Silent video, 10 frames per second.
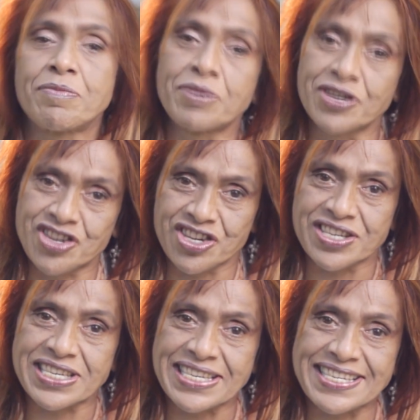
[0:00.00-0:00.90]

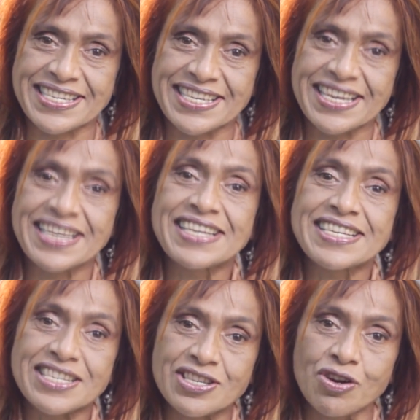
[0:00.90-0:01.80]
emergencies.
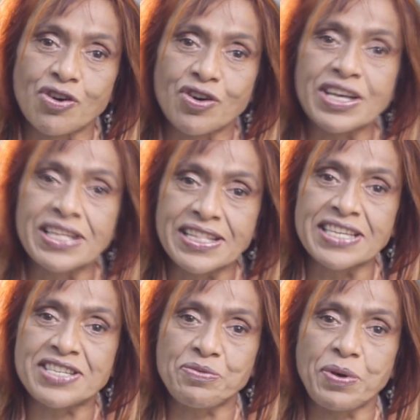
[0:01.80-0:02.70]
So, in
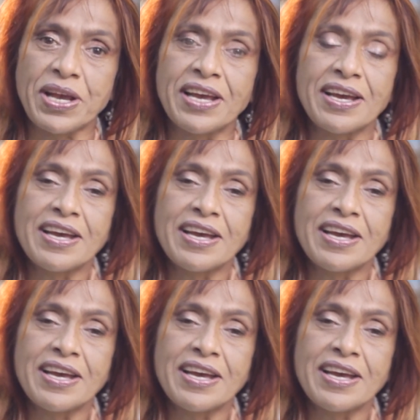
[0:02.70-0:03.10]
this way,